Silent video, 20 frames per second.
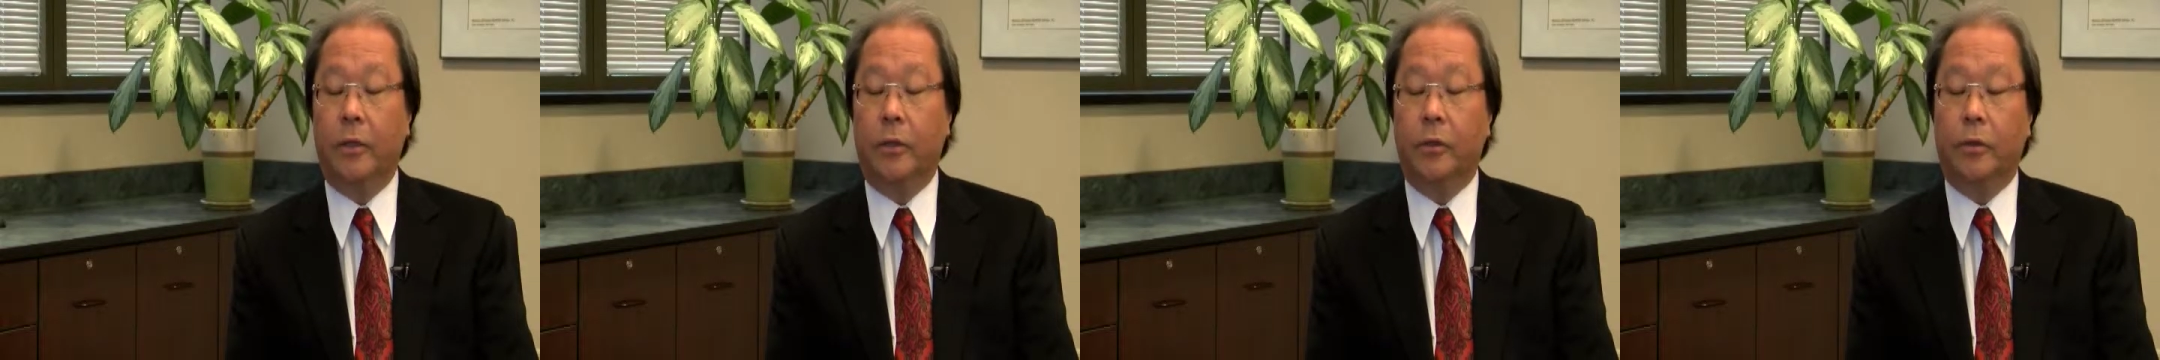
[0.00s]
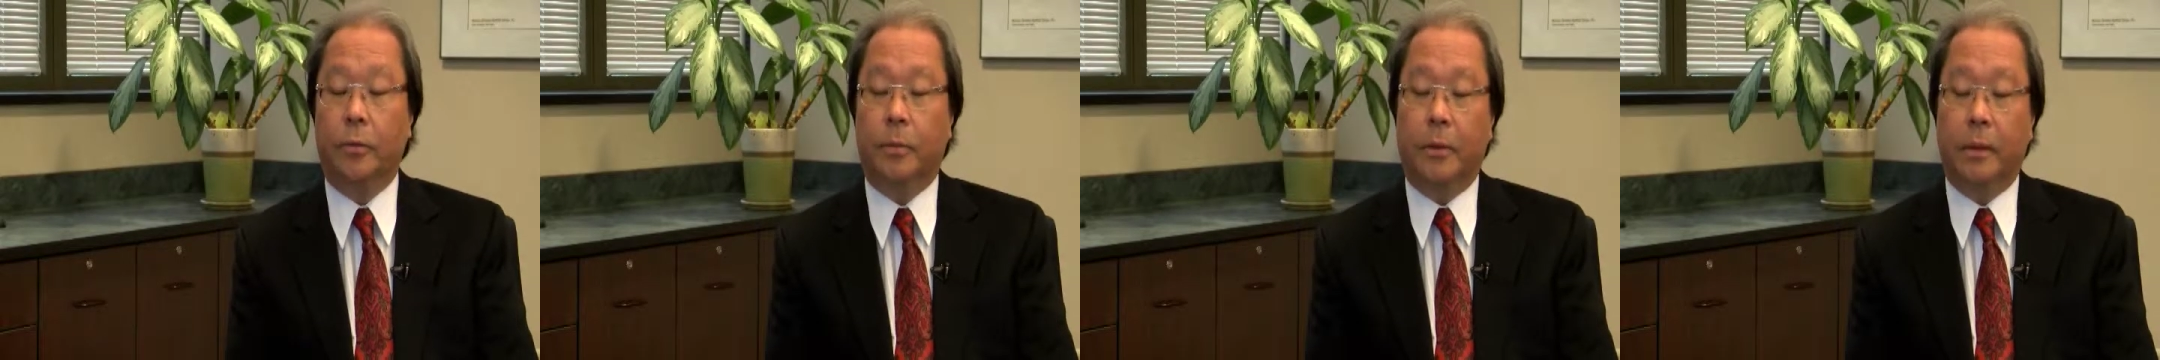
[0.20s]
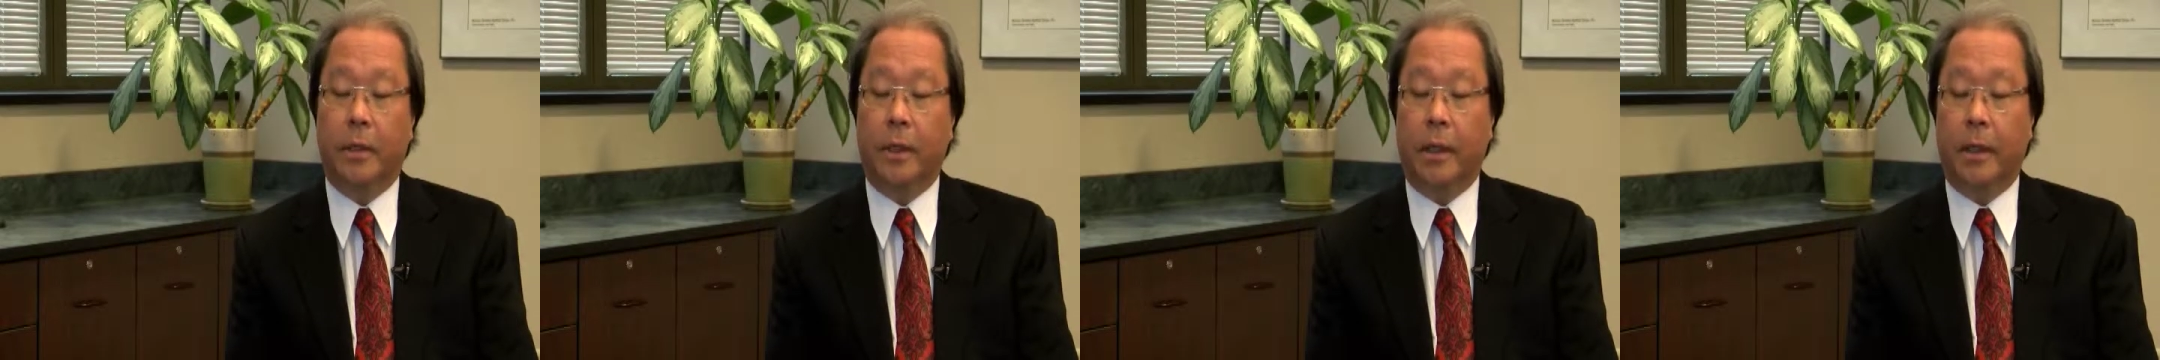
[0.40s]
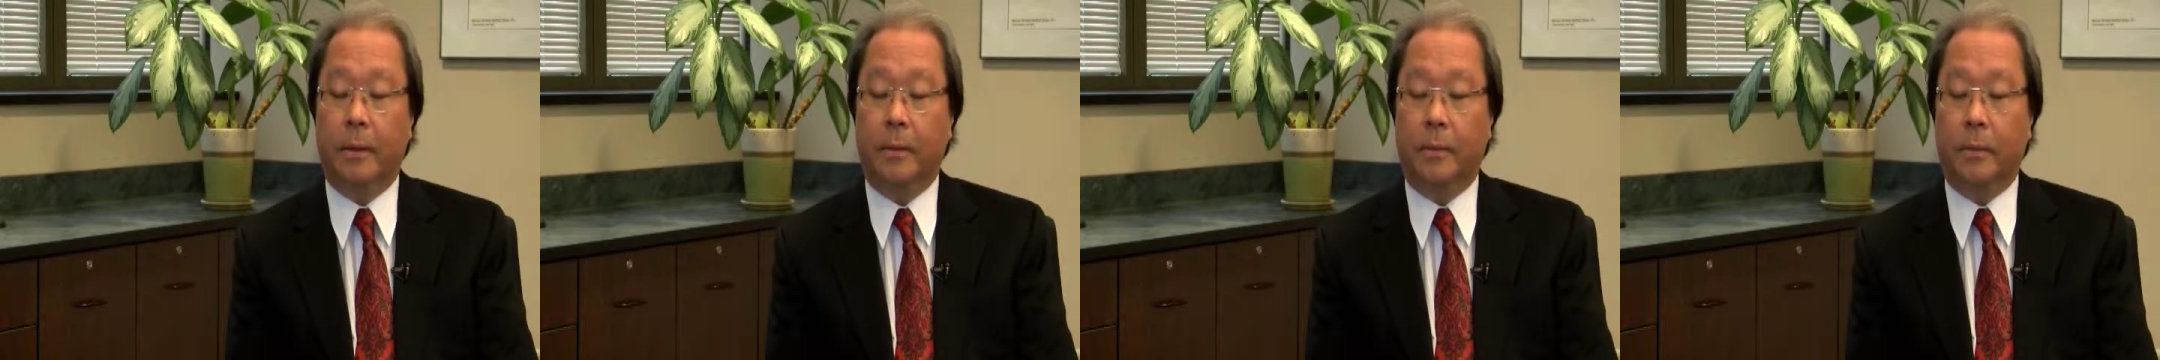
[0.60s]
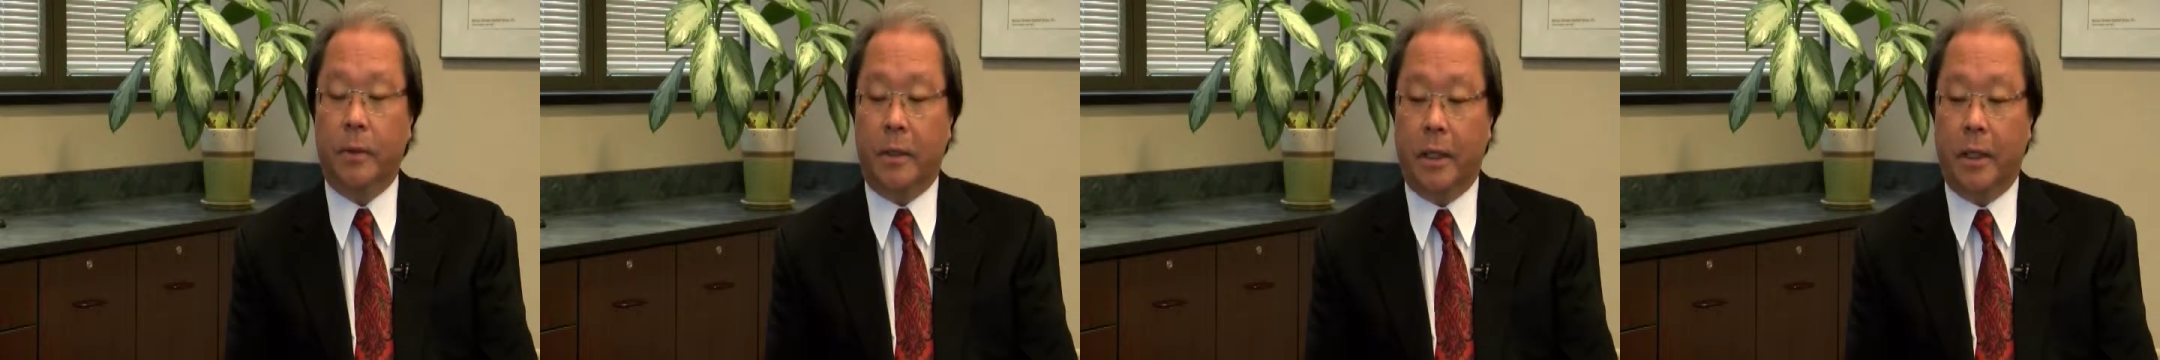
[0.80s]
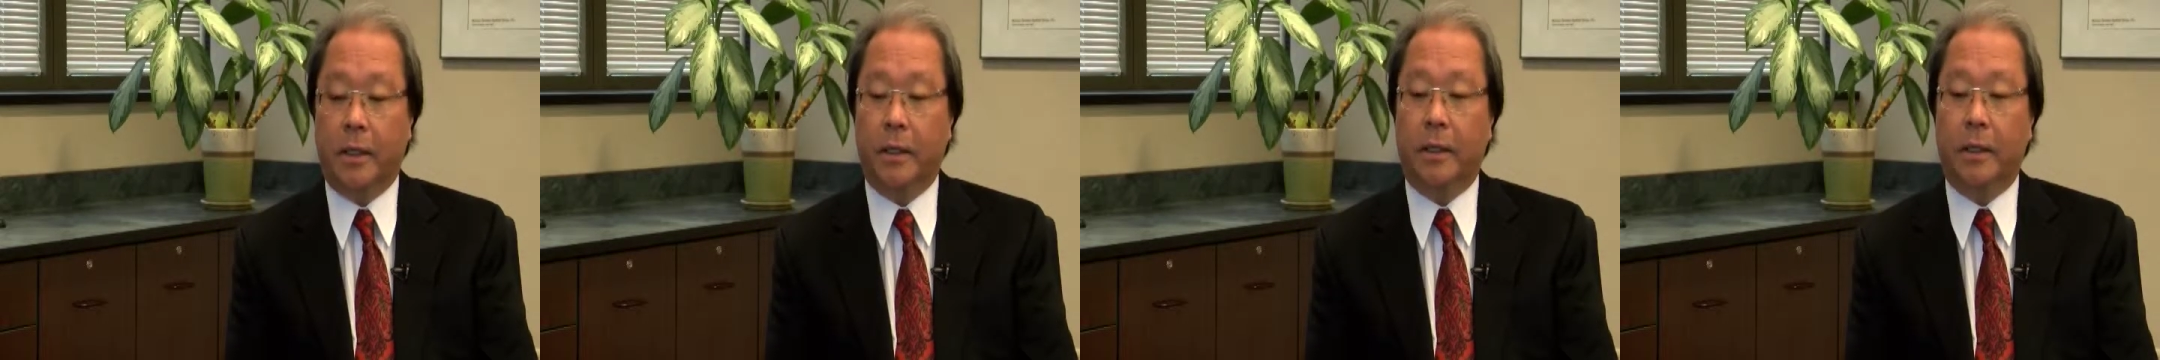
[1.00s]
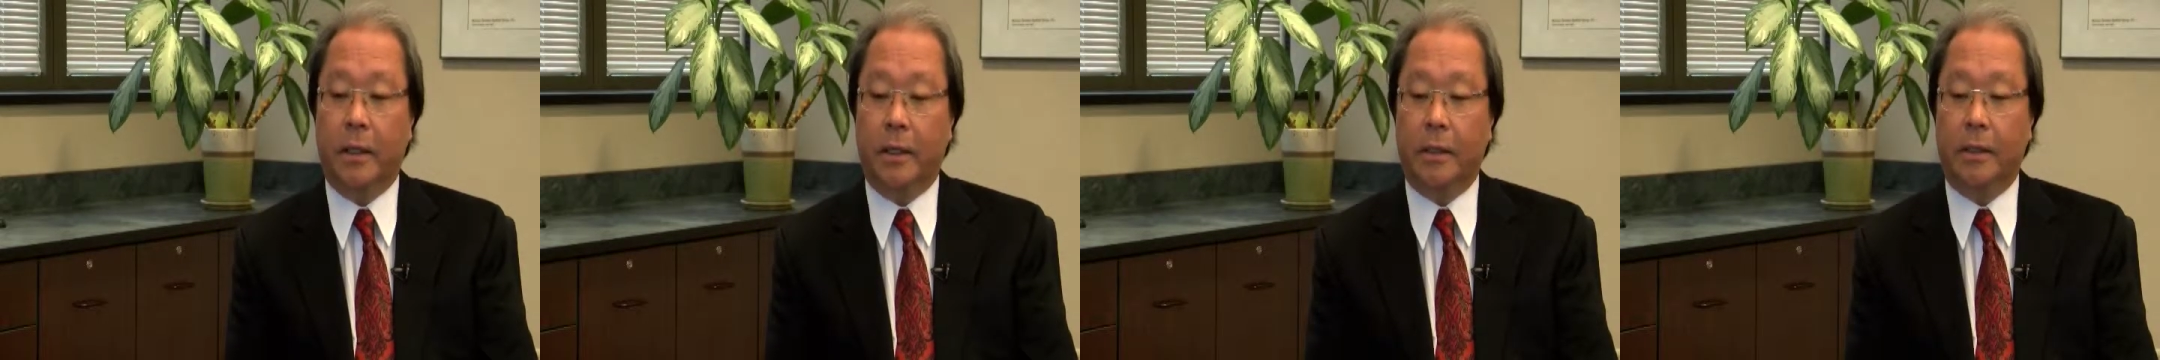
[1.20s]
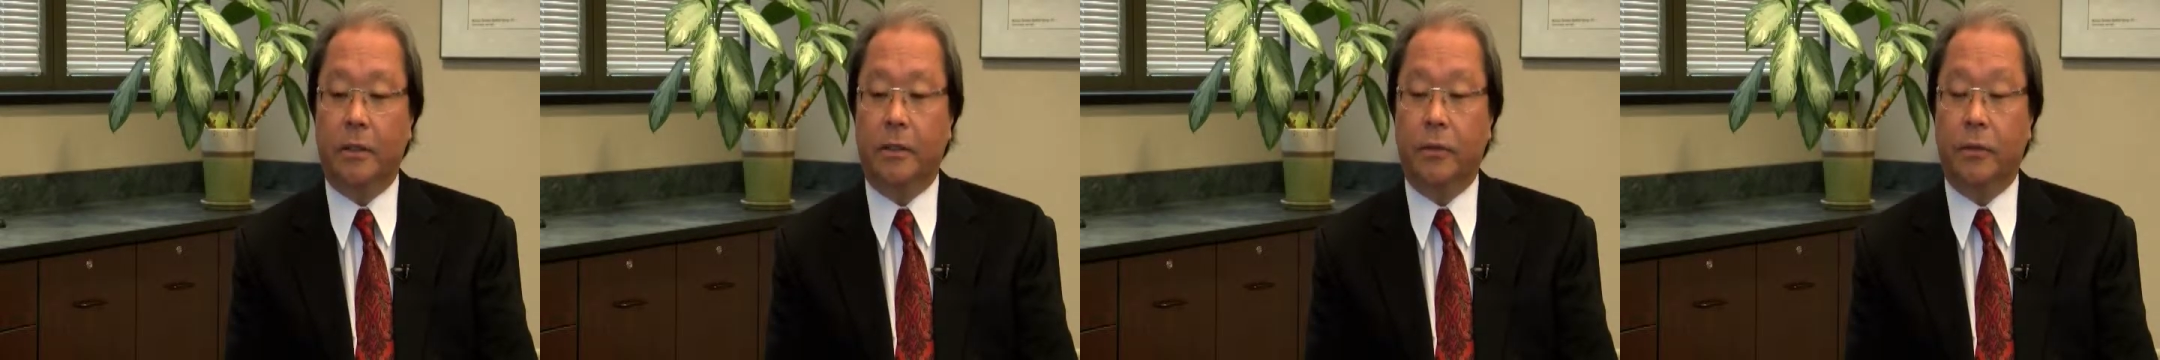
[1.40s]
to protect
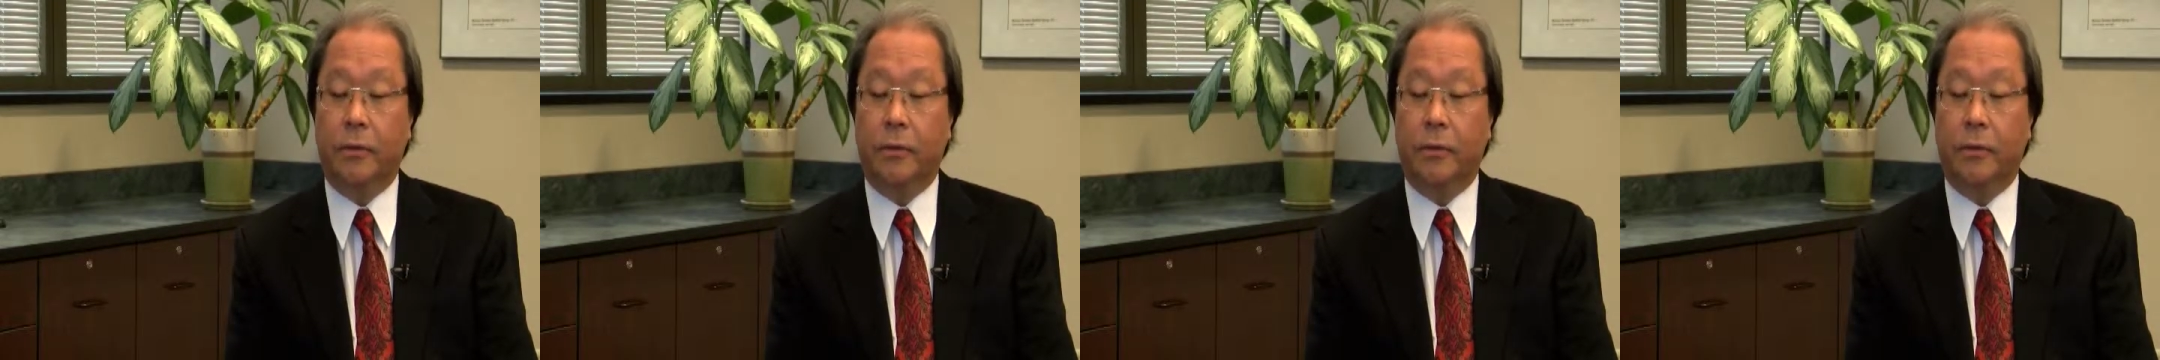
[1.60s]
against